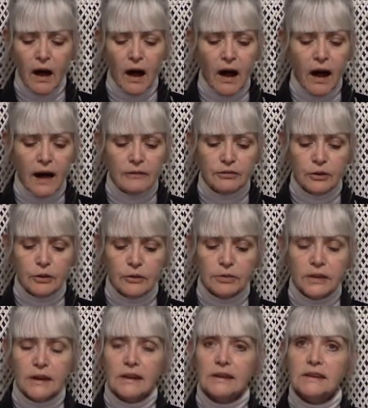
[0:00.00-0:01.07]
I've learned
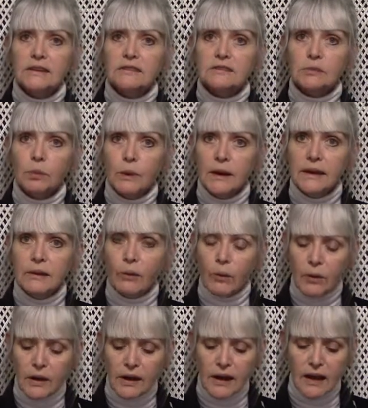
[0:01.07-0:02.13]
that at least 20
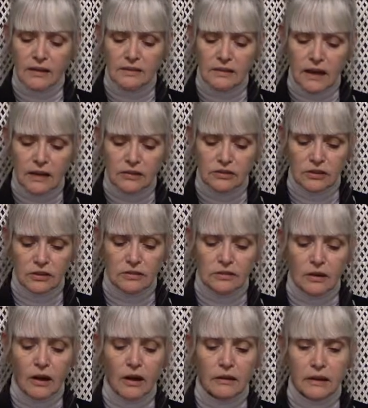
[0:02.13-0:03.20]
organizations
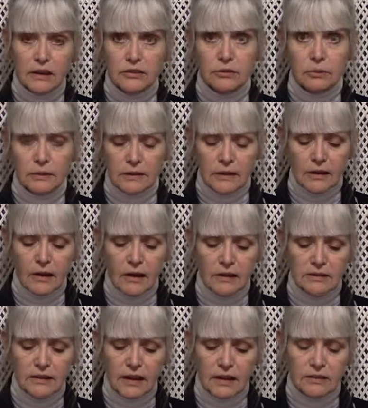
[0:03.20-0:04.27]
are entering the
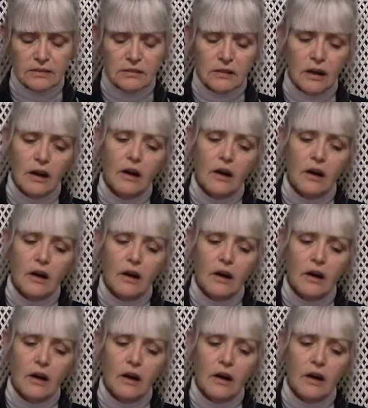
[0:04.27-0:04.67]
contest.